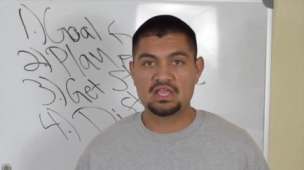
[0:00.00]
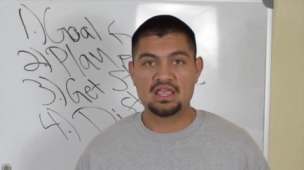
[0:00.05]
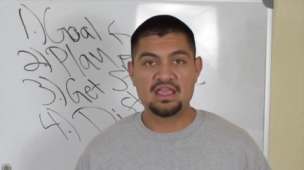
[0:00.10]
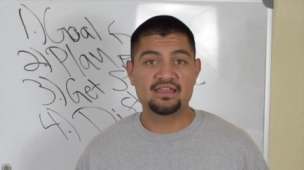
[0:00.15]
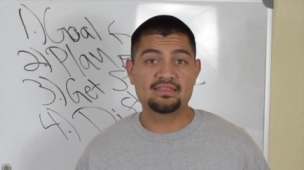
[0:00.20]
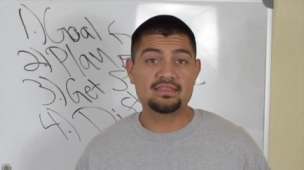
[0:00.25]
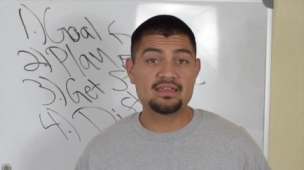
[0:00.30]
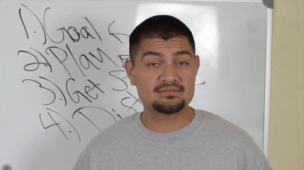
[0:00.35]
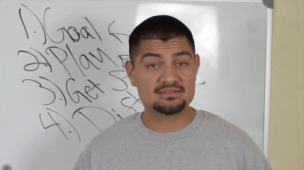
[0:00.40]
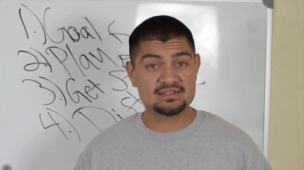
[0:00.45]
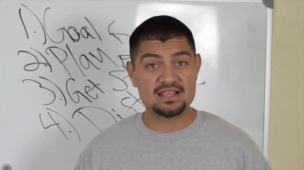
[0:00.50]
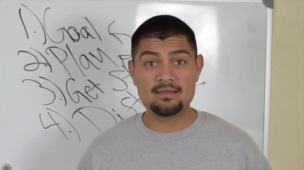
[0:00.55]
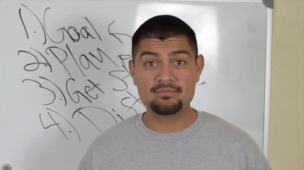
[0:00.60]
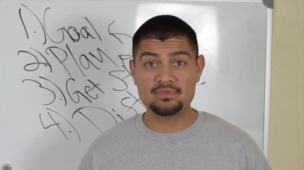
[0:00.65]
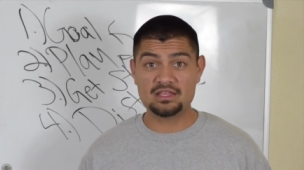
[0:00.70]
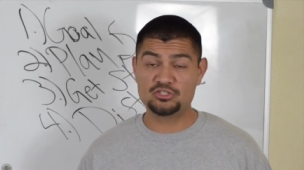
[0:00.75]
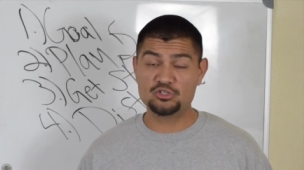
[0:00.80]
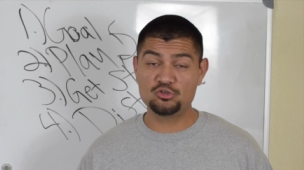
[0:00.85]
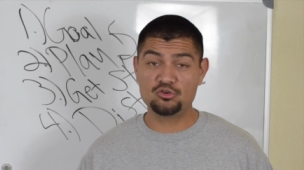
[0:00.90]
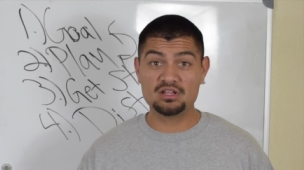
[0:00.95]
And that's time
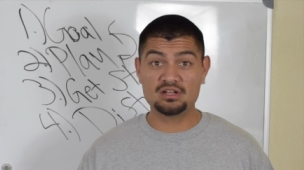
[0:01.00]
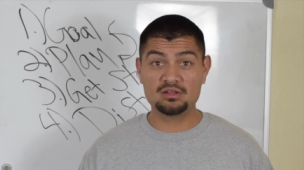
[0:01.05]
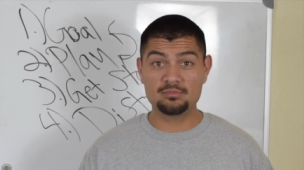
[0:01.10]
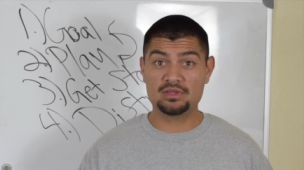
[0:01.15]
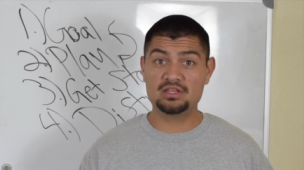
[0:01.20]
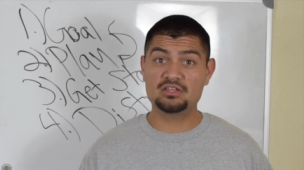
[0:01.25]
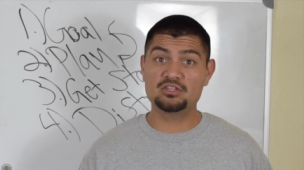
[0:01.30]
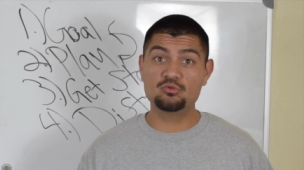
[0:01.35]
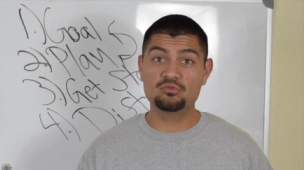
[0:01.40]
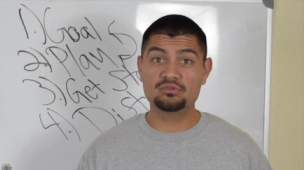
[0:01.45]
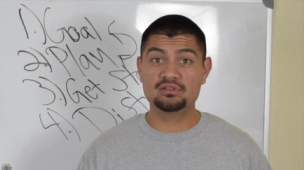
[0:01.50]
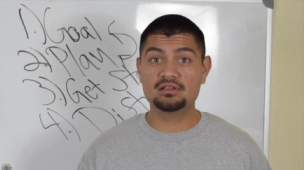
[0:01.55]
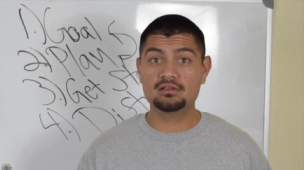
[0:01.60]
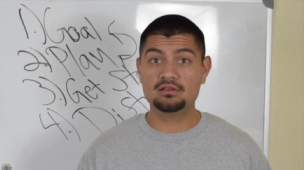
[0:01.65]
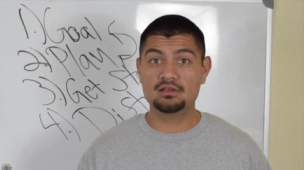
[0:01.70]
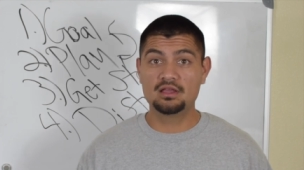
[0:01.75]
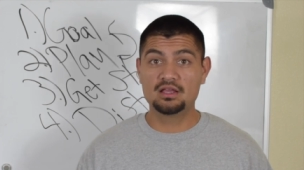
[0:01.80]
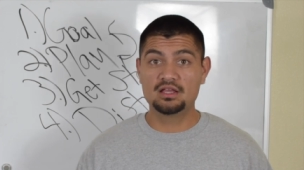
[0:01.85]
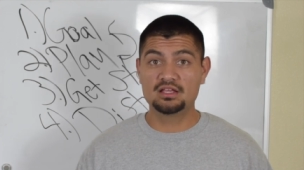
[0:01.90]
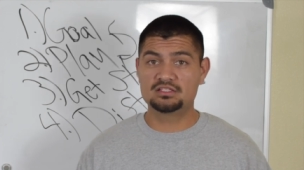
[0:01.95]
that you could have been
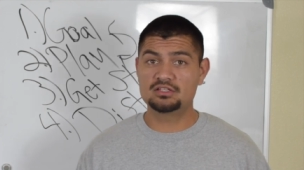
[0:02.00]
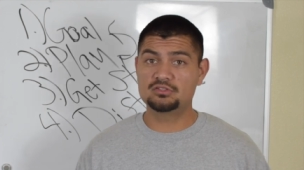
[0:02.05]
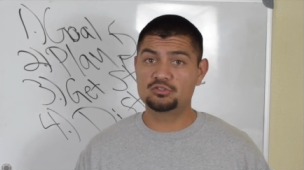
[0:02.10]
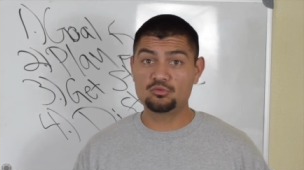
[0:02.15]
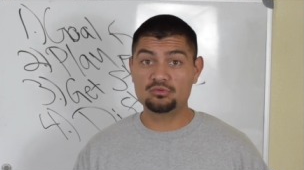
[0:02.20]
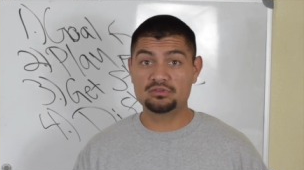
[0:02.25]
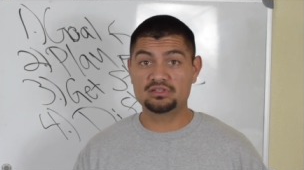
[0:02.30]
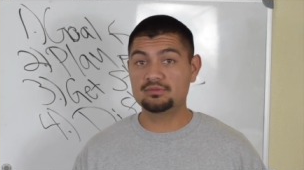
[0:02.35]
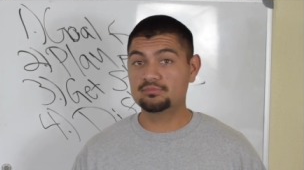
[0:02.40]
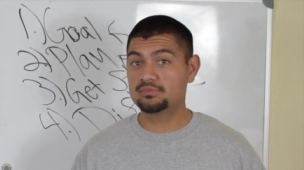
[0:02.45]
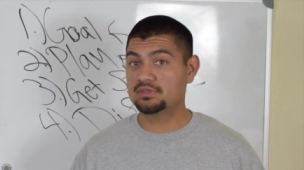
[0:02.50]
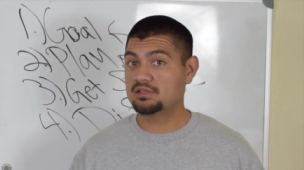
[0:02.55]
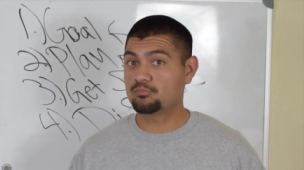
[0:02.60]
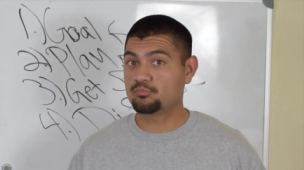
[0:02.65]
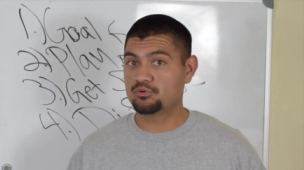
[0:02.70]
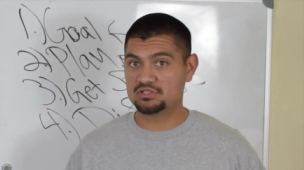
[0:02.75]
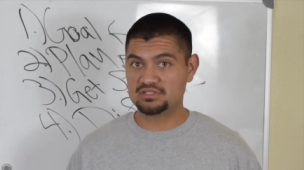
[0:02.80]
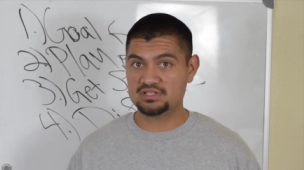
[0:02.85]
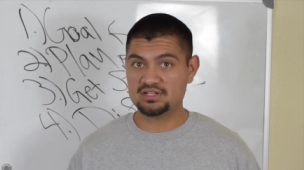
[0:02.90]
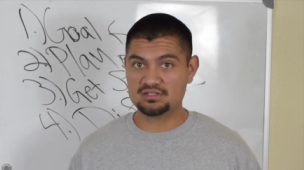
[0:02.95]
using to do something
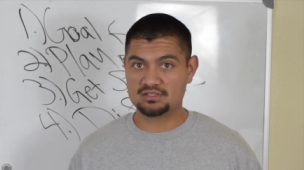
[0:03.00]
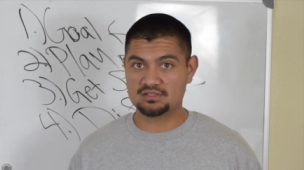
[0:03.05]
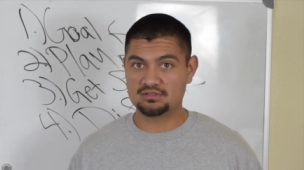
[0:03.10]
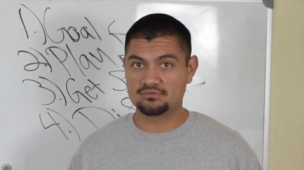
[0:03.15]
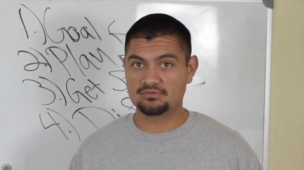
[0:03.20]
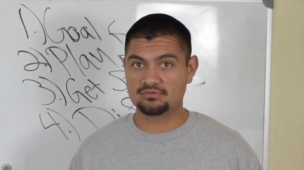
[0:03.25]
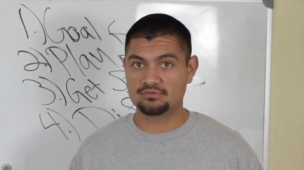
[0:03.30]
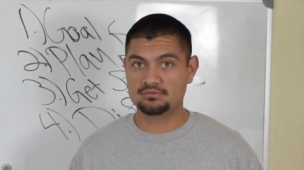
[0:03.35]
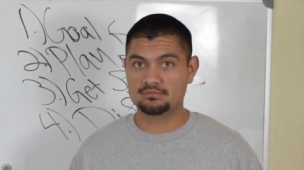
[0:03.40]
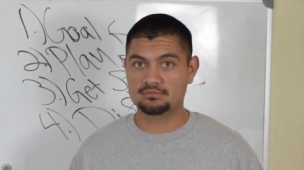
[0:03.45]
productive.